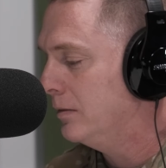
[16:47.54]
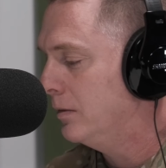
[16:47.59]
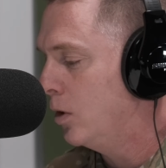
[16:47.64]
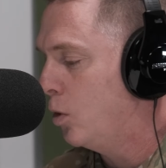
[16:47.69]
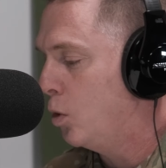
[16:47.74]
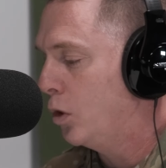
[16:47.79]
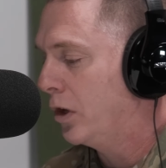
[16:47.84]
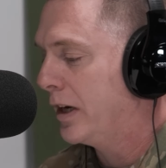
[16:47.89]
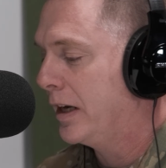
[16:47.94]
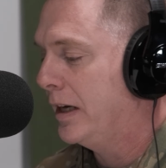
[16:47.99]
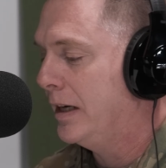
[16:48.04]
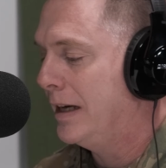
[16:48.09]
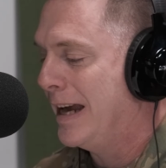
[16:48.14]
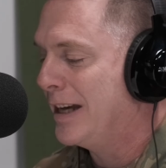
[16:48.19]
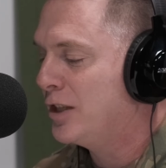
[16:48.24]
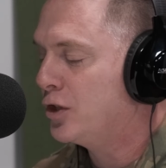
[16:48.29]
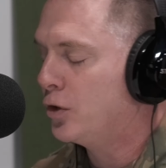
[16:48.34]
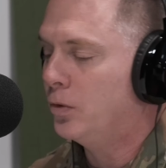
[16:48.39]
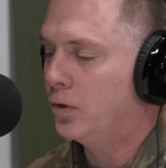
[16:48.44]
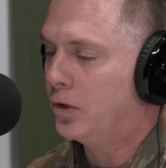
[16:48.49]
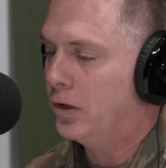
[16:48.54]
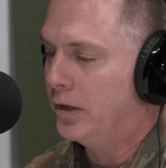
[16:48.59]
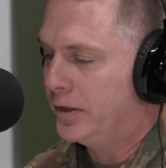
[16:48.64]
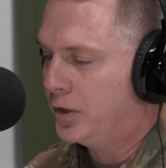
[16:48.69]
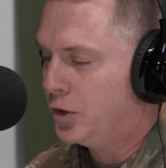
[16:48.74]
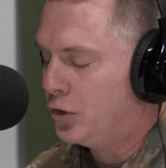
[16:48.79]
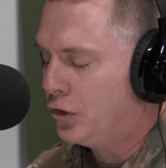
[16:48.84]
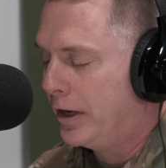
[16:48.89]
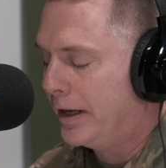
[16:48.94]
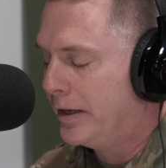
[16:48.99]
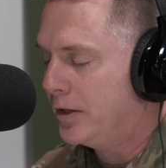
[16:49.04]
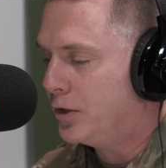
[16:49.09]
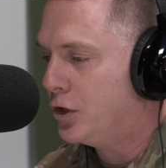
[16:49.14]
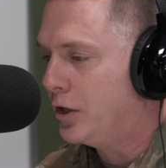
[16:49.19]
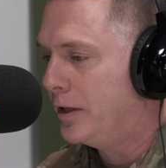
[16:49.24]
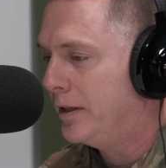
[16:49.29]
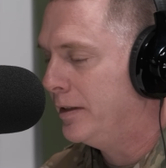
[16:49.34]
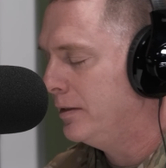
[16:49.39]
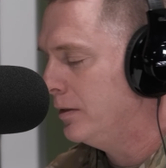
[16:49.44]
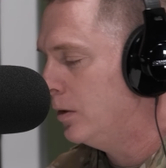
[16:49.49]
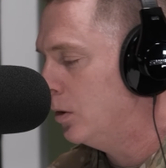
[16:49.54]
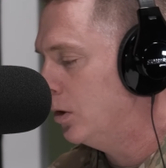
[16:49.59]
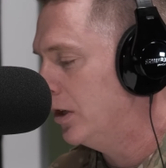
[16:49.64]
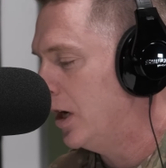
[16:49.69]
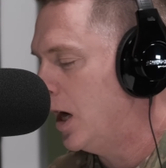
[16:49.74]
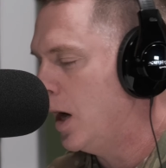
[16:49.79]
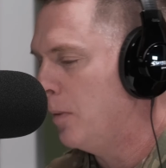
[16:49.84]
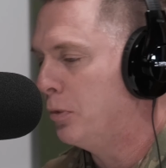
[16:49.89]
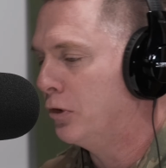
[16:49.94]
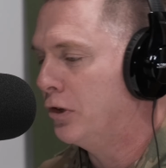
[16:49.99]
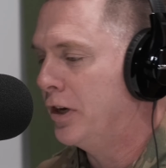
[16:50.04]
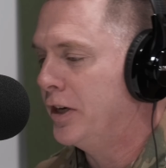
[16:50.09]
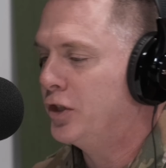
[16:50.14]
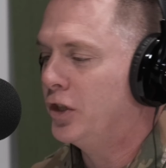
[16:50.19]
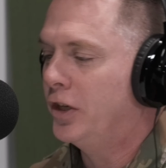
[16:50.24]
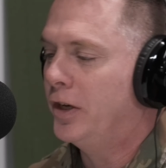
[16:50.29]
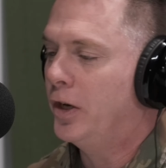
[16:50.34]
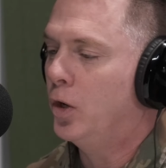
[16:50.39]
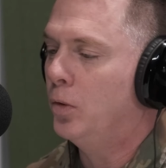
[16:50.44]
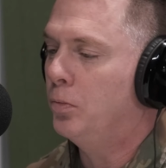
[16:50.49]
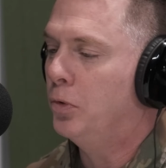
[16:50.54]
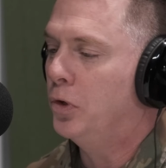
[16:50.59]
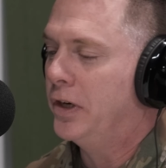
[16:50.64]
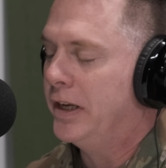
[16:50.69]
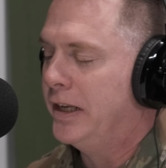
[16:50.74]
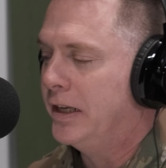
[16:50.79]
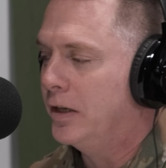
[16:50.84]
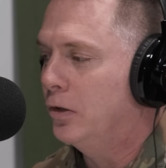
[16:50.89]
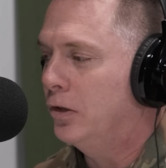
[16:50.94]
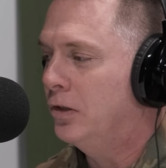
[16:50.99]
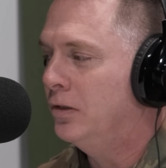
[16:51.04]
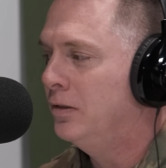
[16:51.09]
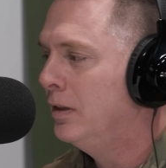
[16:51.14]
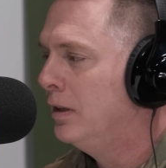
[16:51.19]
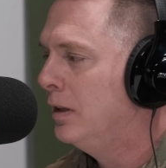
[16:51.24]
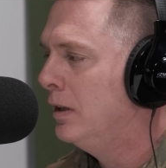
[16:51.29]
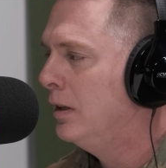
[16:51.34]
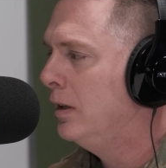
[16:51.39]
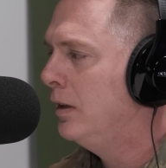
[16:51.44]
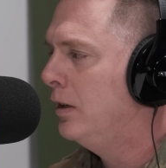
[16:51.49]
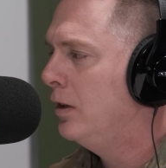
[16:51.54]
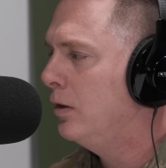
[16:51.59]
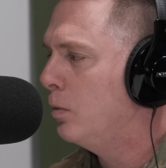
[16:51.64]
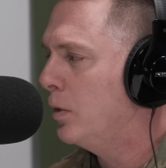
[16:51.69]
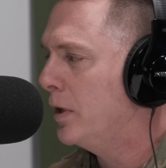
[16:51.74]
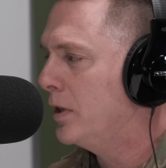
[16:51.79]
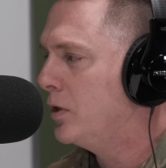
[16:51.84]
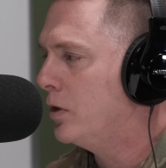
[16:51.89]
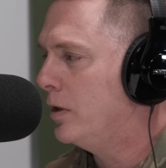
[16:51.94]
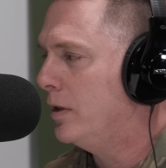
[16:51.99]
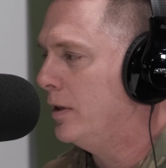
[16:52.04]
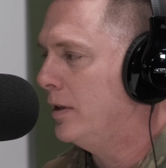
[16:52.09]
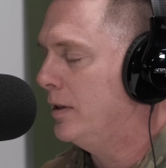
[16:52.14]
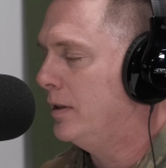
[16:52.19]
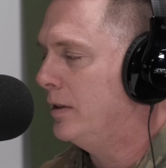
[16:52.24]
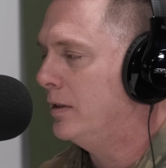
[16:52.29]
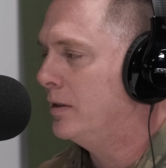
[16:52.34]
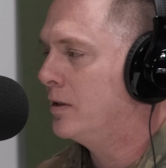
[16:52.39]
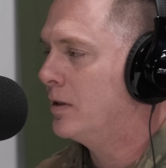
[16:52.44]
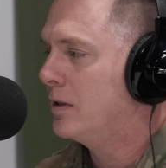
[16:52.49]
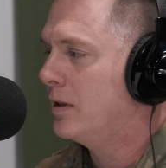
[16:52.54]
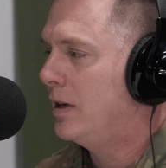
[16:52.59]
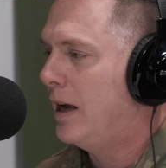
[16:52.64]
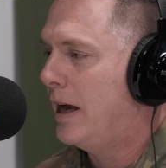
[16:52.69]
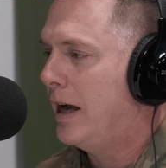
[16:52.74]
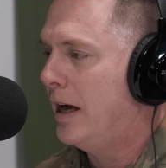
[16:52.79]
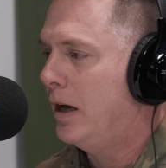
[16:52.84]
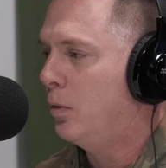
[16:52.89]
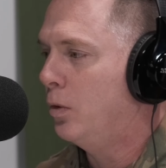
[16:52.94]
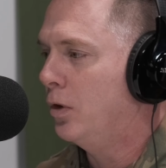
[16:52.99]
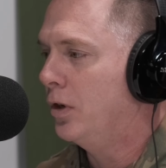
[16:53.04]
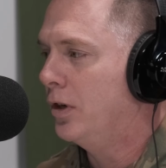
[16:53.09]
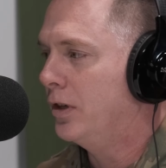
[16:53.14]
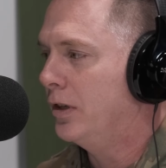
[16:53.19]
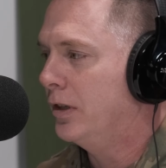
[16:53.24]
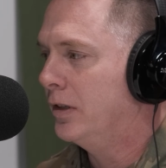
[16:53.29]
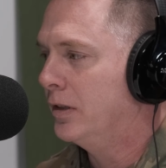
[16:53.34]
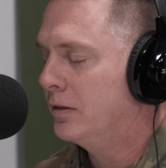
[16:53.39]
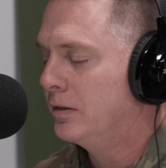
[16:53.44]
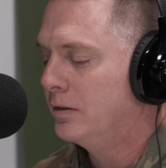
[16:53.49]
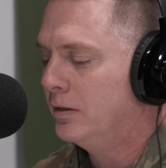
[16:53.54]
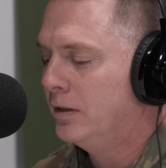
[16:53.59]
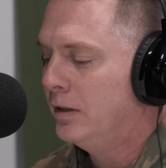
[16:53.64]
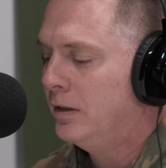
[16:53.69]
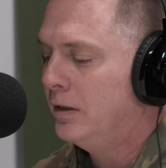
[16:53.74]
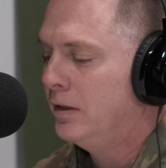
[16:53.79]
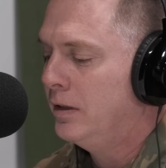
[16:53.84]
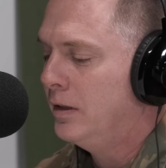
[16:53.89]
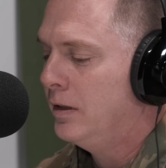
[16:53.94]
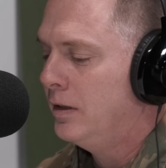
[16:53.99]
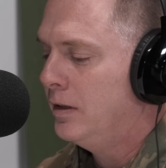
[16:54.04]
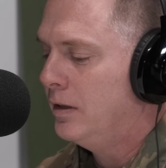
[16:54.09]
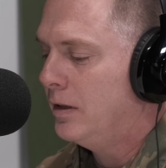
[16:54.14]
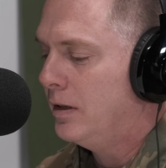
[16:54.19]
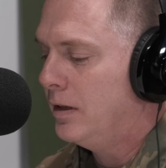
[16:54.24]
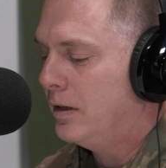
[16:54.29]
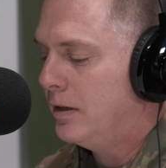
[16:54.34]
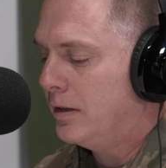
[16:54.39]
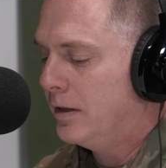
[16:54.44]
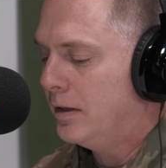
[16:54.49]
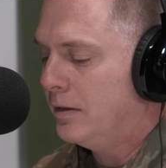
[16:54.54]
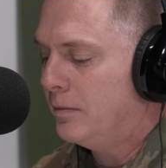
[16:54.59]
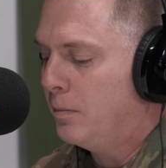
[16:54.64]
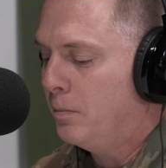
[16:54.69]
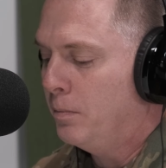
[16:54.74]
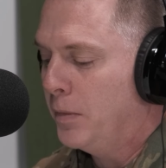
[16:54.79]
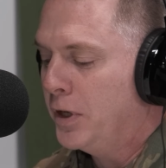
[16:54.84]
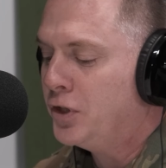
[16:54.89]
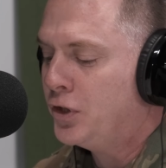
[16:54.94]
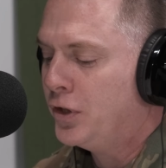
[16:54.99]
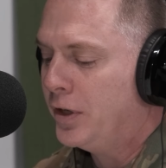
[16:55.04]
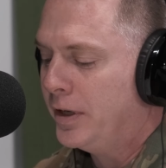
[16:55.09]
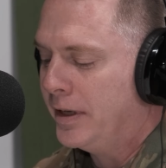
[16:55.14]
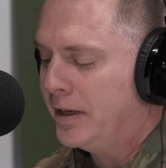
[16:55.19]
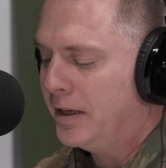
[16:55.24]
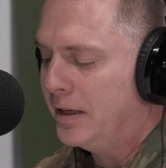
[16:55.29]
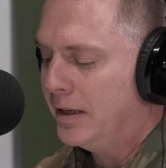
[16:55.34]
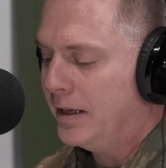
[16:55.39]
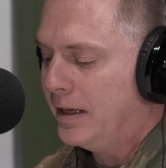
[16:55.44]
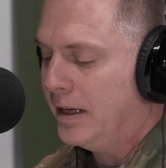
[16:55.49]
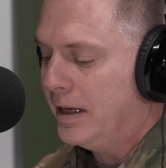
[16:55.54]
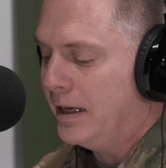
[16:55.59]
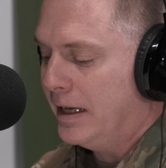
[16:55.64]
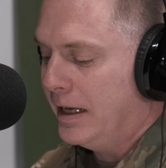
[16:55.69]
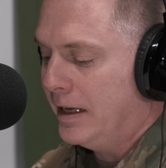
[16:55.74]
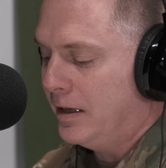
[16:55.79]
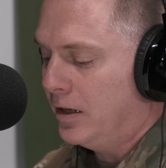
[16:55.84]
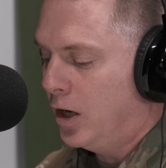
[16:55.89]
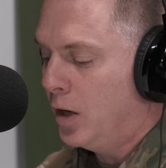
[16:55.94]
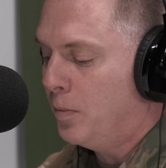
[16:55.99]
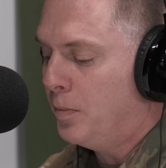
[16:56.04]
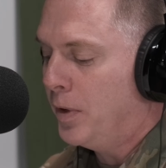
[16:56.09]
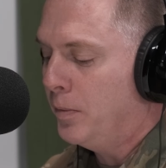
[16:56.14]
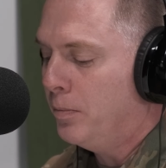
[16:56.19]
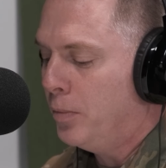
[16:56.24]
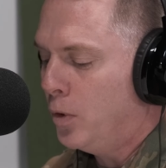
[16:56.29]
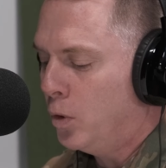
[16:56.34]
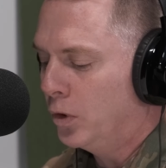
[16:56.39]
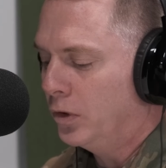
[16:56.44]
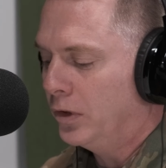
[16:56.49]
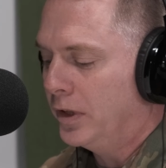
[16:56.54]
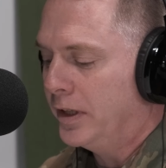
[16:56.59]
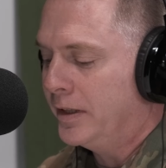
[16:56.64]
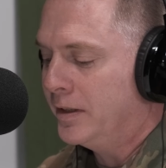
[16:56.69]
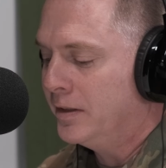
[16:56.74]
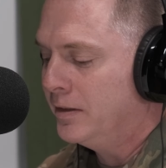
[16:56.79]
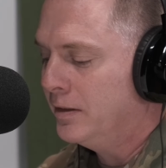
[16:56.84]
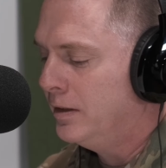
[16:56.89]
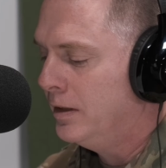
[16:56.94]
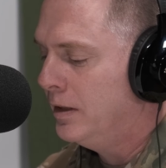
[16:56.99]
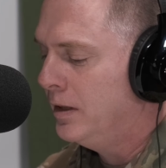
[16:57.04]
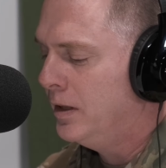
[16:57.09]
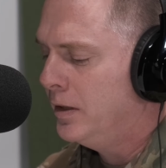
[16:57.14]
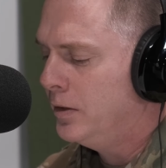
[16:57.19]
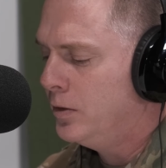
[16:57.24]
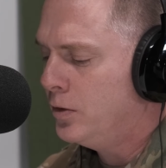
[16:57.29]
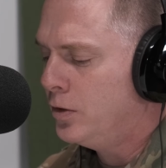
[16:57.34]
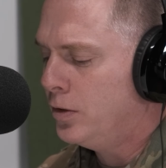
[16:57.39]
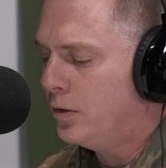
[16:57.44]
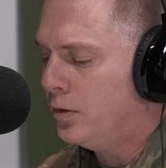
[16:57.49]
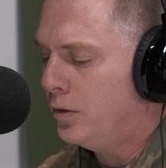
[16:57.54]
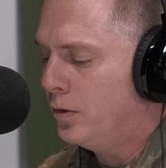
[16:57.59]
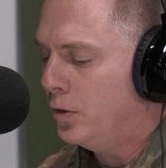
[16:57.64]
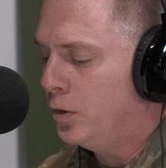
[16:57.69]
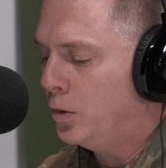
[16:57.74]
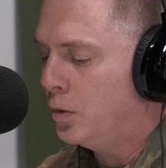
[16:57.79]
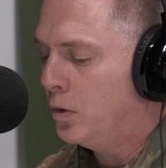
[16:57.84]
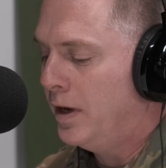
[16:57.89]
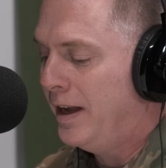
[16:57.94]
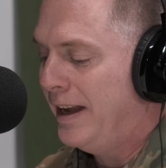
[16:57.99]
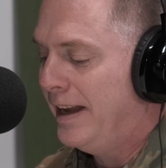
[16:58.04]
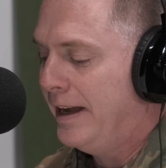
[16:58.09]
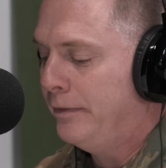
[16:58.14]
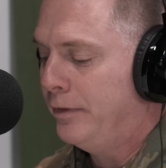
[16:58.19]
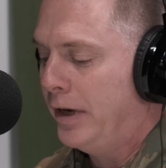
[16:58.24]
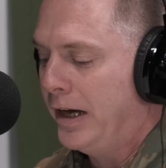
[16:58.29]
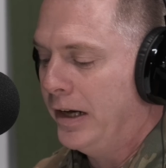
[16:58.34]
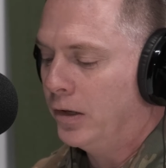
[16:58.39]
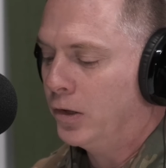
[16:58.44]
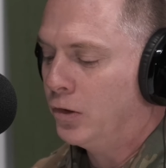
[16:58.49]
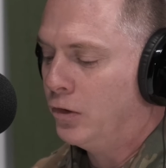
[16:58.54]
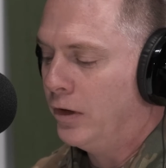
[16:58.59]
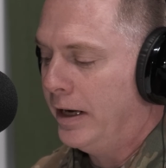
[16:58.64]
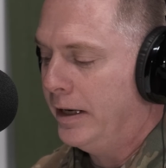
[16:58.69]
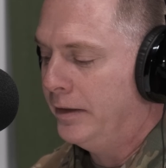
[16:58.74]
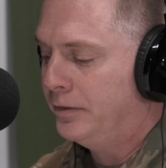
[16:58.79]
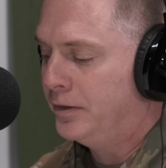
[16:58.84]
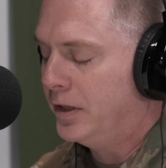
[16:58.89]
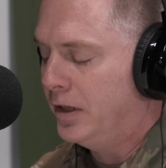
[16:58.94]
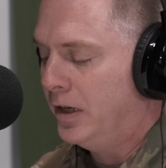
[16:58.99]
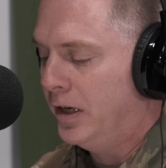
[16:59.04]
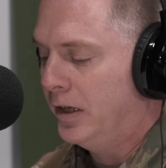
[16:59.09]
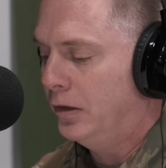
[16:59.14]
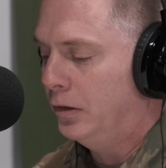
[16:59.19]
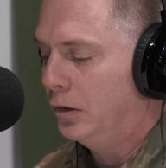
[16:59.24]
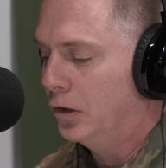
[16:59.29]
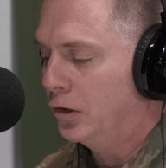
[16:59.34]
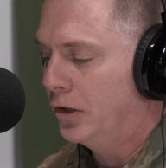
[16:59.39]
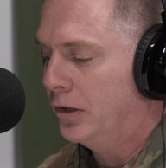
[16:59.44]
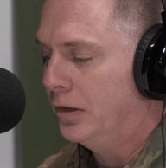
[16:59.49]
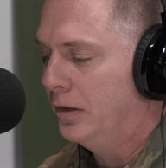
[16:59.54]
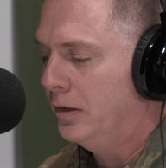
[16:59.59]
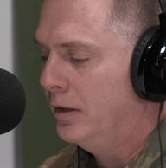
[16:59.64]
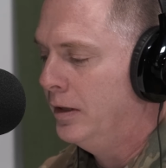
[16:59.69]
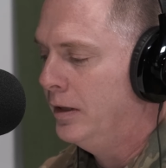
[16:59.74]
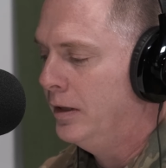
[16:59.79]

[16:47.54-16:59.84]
Oregon National Guard strategy, or Operation Noble Eagle, which is our mission up in Portland to have aircraft on alert,